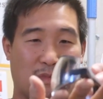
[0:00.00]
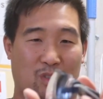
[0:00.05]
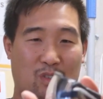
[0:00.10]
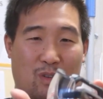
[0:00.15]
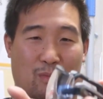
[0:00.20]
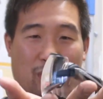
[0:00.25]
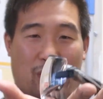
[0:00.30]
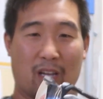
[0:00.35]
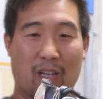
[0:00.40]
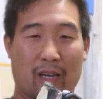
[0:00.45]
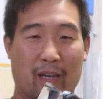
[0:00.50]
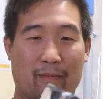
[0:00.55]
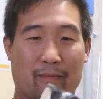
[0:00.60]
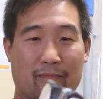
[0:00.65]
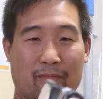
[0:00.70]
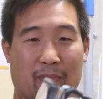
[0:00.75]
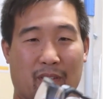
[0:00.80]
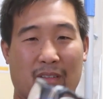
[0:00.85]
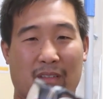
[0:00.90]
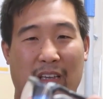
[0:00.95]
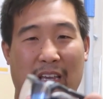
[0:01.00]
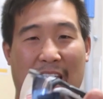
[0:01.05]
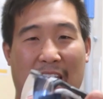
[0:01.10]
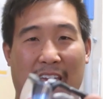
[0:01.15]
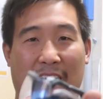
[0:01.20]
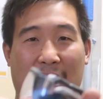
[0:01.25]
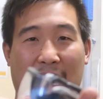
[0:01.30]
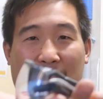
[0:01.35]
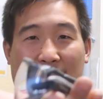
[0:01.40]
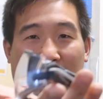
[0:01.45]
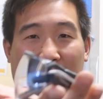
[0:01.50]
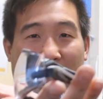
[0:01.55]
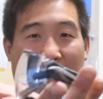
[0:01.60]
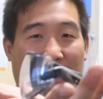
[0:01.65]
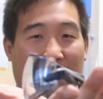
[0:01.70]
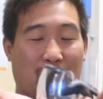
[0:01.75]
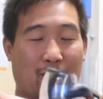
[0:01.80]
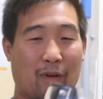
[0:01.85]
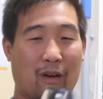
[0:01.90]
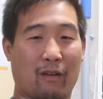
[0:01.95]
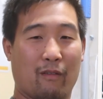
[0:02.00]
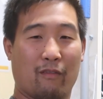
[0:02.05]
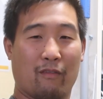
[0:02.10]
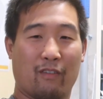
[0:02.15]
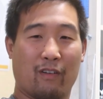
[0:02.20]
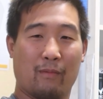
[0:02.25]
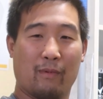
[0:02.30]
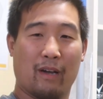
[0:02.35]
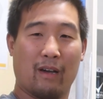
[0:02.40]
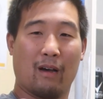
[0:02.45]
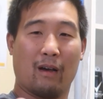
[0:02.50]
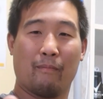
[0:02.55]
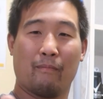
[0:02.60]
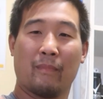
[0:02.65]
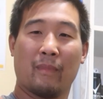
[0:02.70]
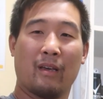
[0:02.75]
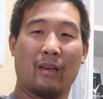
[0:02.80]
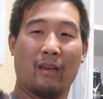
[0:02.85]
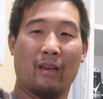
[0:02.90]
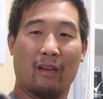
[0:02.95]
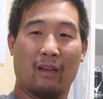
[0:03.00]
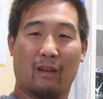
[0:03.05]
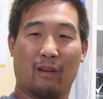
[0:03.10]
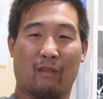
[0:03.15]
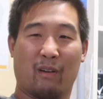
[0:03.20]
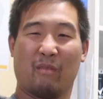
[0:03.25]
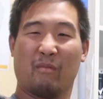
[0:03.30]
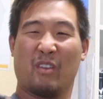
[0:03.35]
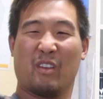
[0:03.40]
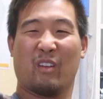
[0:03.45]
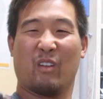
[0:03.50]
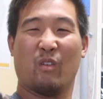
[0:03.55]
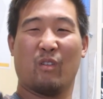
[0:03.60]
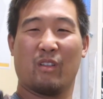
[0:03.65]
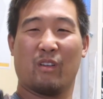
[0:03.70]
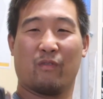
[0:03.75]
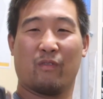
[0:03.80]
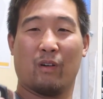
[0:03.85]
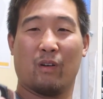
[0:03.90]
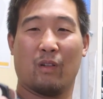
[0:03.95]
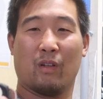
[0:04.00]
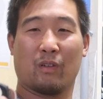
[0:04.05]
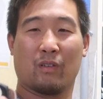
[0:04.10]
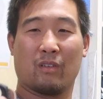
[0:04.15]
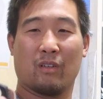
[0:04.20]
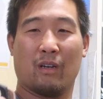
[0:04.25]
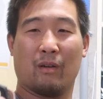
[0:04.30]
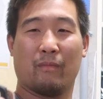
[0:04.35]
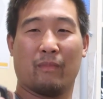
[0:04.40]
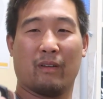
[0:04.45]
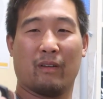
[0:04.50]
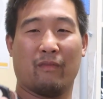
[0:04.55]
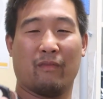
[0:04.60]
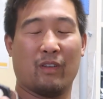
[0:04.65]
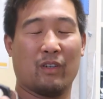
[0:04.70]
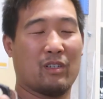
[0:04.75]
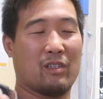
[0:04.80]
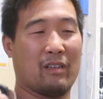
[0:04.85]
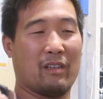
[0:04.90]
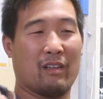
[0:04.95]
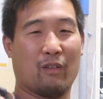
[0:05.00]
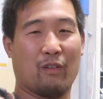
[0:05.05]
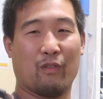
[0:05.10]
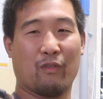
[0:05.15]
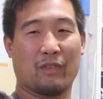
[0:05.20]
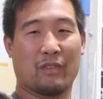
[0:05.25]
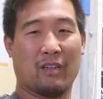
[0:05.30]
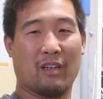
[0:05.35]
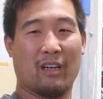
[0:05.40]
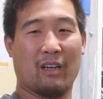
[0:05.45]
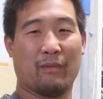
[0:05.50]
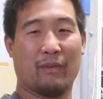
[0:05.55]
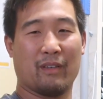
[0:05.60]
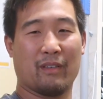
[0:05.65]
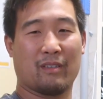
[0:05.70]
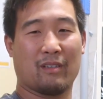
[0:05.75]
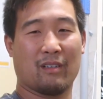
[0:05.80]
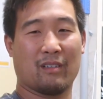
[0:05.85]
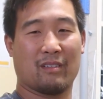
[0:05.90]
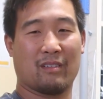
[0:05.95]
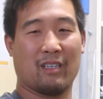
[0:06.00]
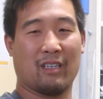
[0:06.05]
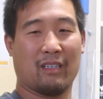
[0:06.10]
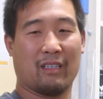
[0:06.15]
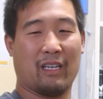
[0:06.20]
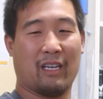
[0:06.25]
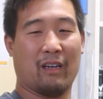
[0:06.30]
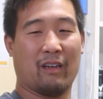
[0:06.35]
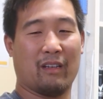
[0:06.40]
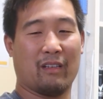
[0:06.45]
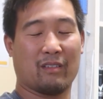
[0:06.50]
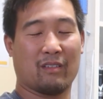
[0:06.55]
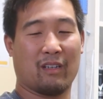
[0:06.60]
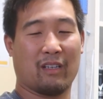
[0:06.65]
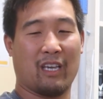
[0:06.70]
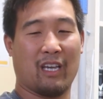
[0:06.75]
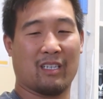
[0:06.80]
Super light. You can hang it out just out here in front of my arm. Right? You can hold that for a long time, but eventually, over time, it's going to sink down. It's going to